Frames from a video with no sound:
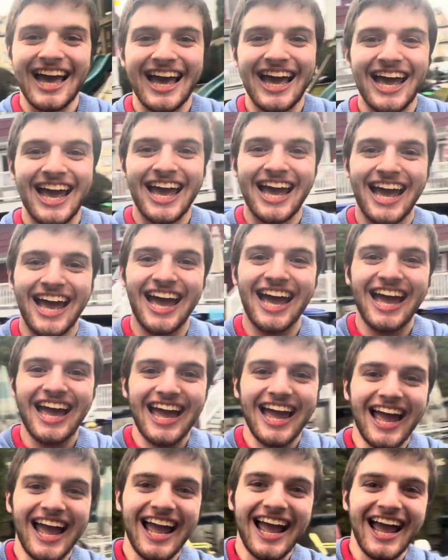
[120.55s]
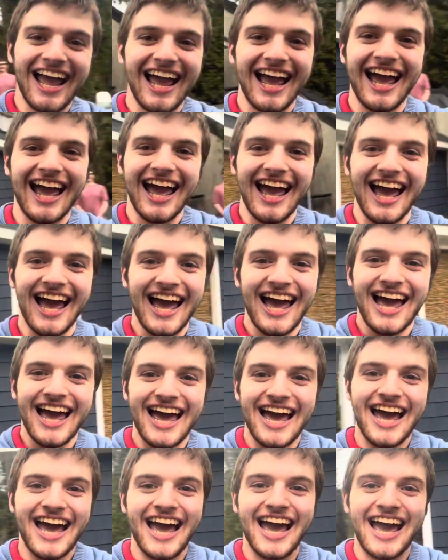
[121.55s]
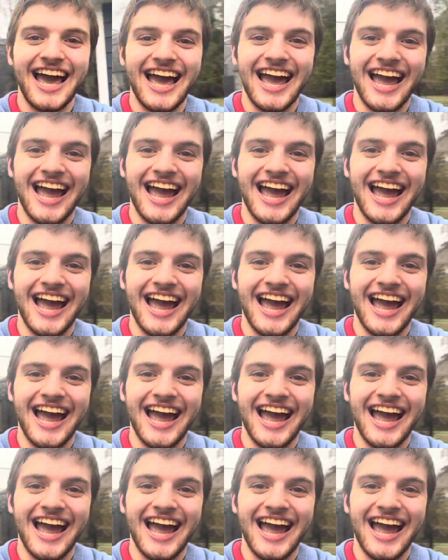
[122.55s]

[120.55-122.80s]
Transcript: (no one is talking)